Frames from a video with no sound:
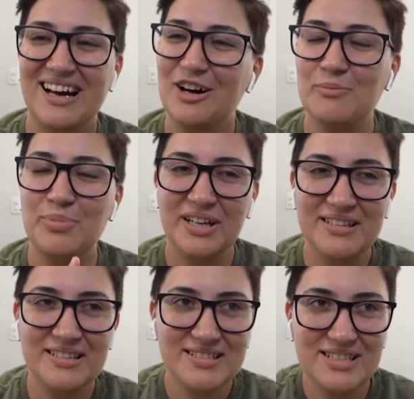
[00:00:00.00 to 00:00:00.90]
But
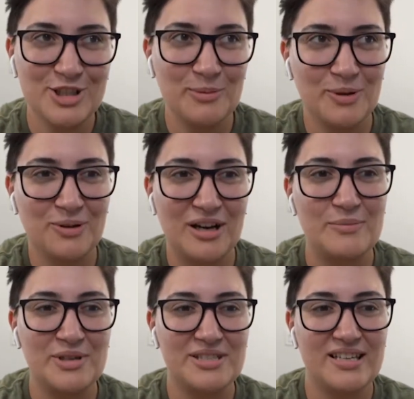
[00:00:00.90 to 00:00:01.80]
in the CJ
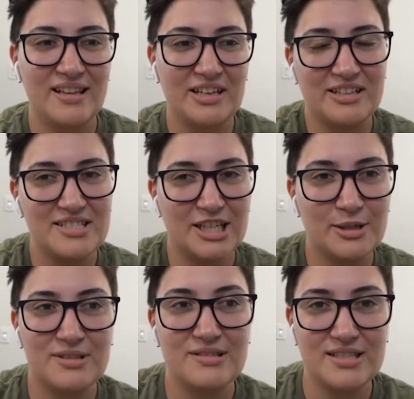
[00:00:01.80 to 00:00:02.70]
program, we say that it can take
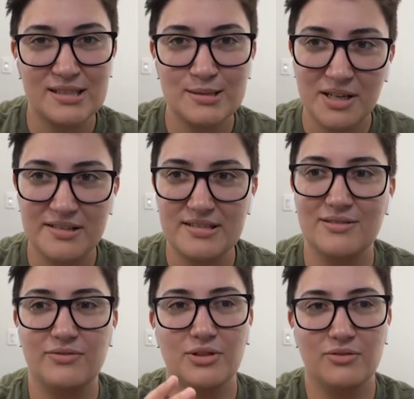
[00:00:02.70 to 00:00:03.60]
up to 6
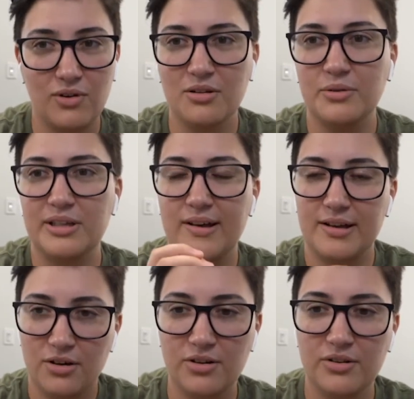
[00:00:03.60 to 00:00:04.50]
months if you're following
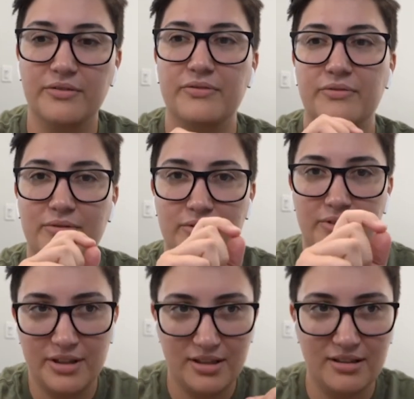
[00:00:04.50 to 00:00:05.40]
like all of
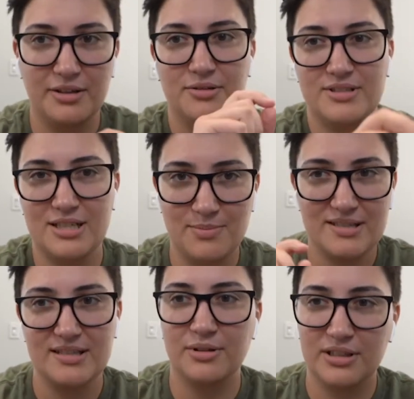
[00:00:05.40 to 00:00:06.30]
the little
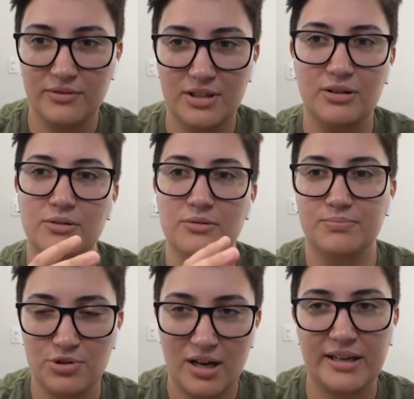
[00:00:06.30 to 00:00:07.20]
tidbits that we're giving you,
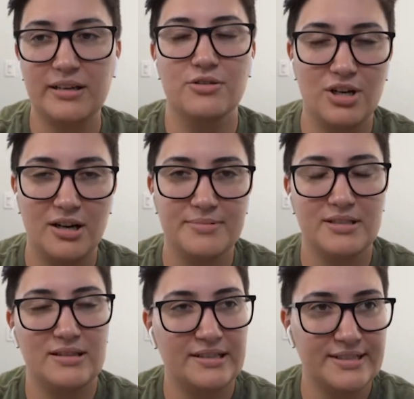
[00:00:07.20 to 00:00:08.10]
tracking your jobs
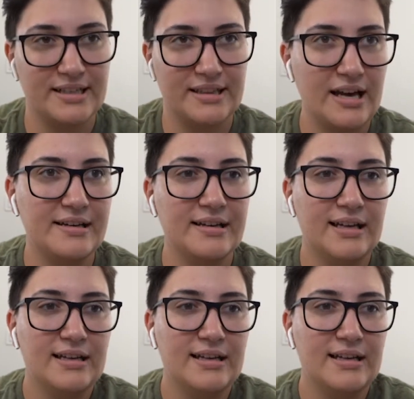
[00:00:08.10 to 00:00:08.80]
and things like that.